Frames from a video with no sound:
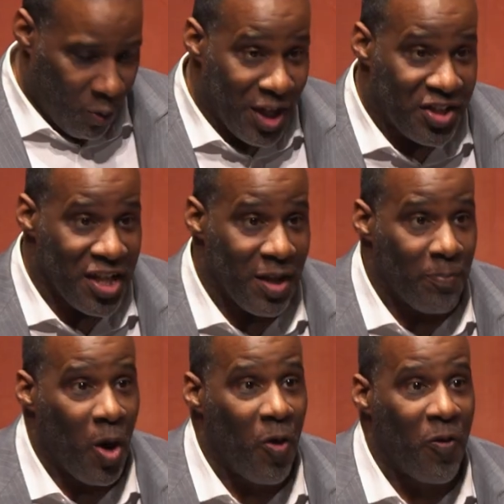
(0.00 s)
We
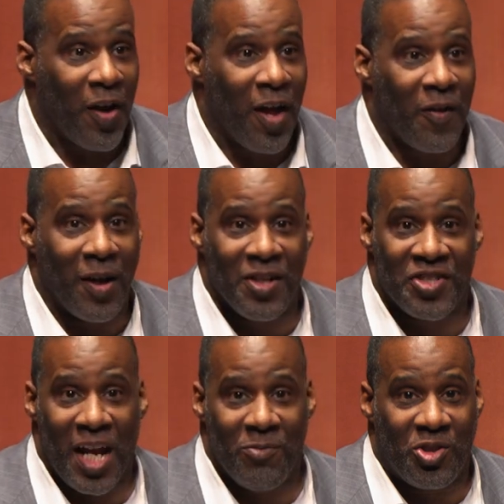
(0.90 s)
attended both the
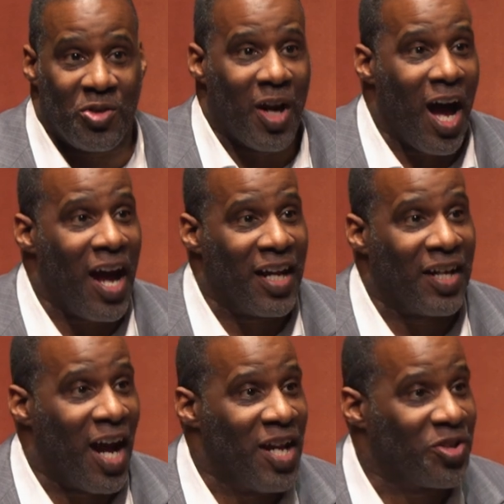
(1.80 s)
same junior high
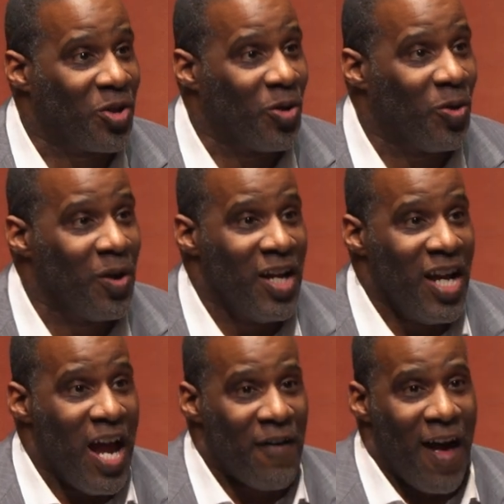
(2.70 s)
and high school.
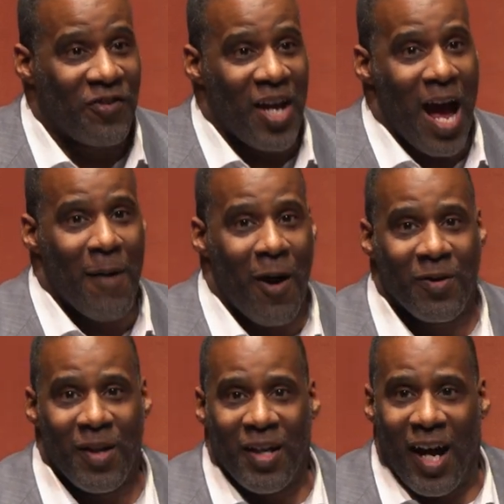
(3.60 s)
If I have time,
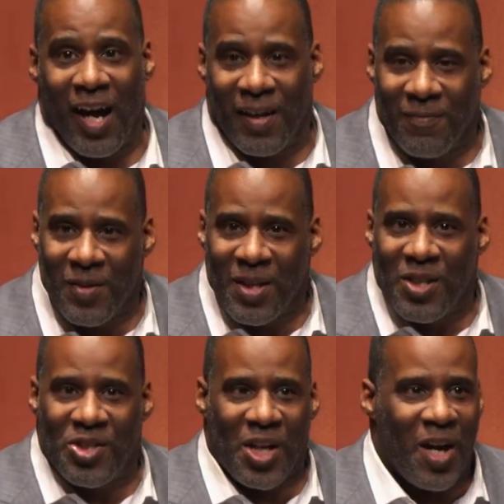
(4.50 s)
I'll
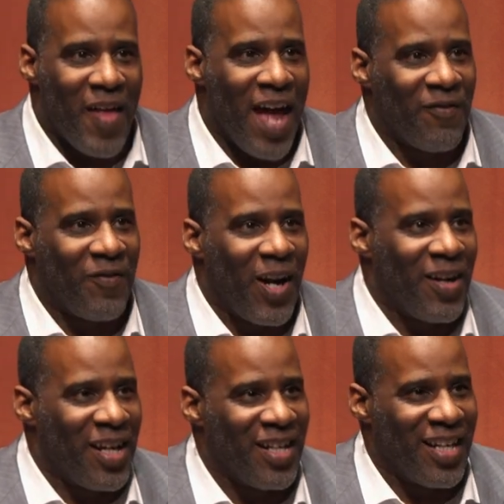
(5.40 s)
share that
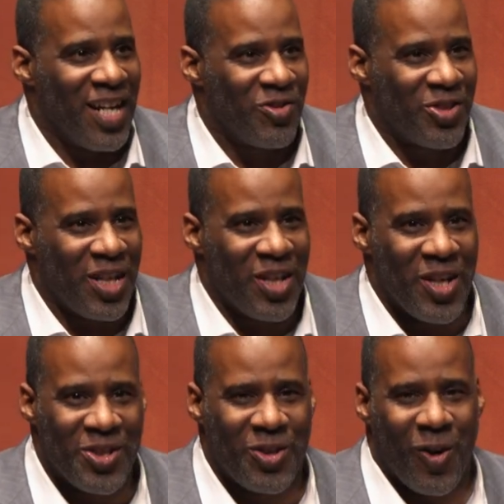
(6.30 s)
very interesting
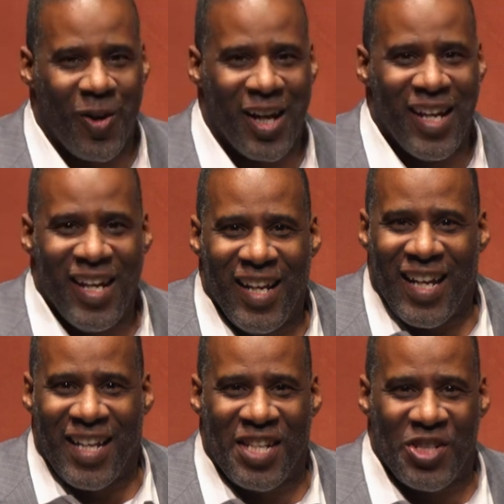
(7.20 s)
story.
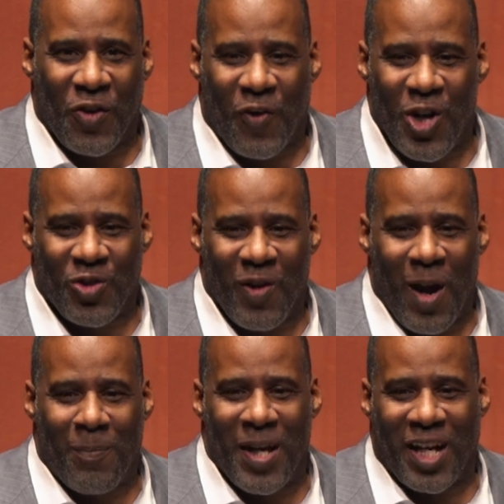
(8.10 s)
She's a first
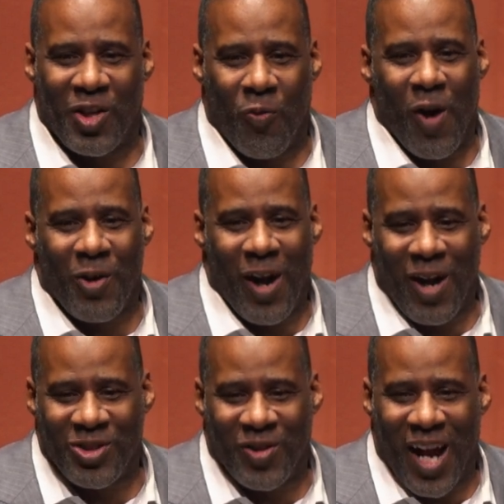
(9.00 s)
round pick in a
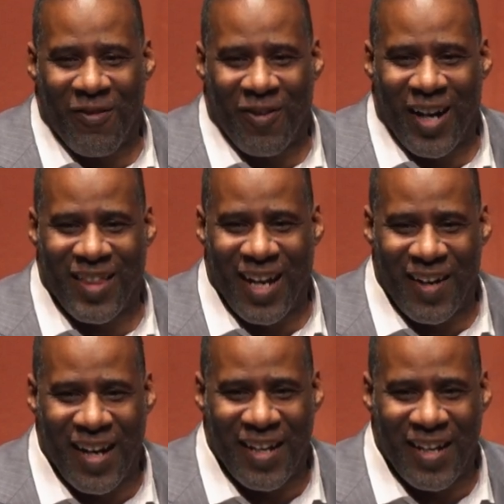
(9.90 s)
1-round draft right there.